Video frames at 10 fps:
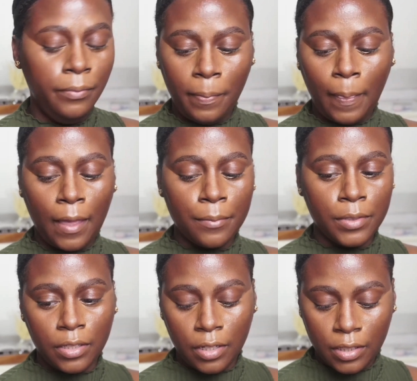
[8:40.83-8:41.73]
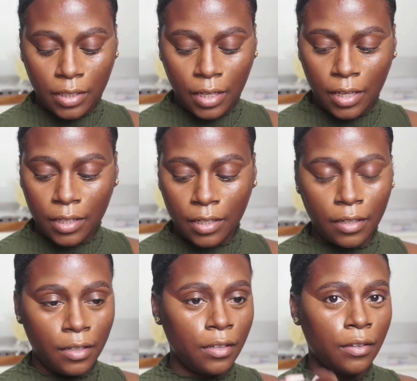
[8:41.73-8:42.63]
I'm just going to take
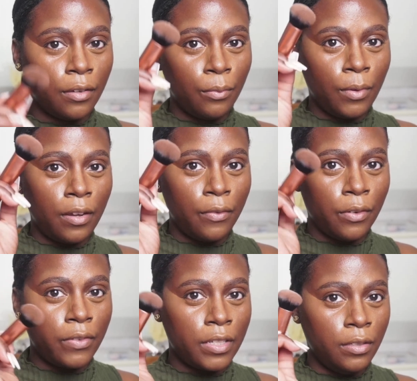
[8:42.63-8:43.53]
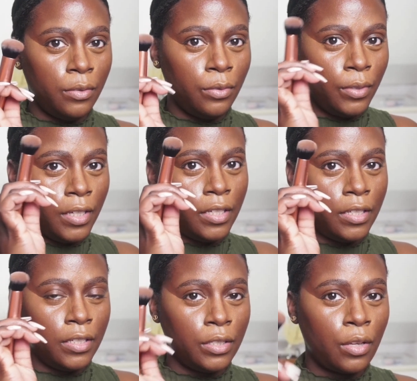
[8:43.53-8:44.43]
whatever residue
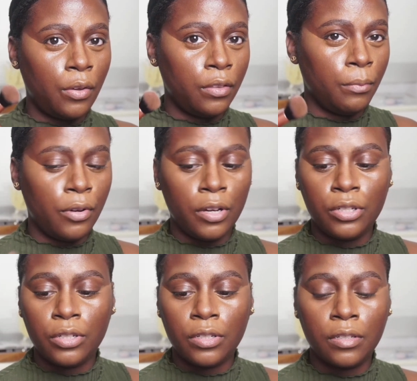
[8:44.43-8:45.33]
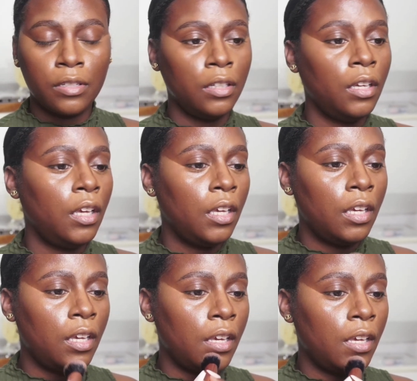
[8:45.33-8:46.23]
is on the brush,
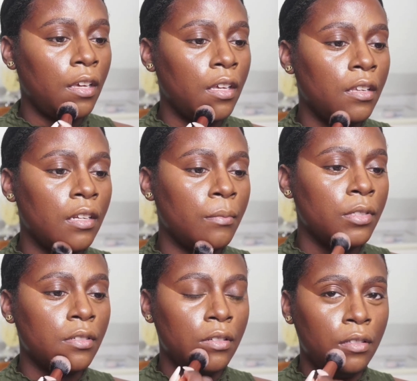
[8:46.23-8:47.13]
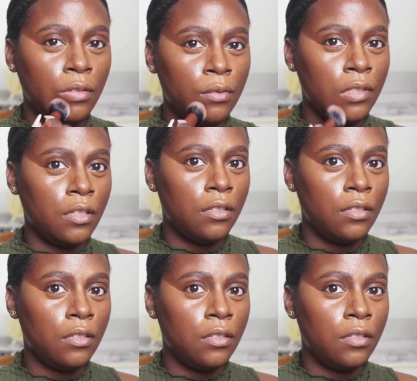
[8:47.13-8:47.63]
and I'm just going to use it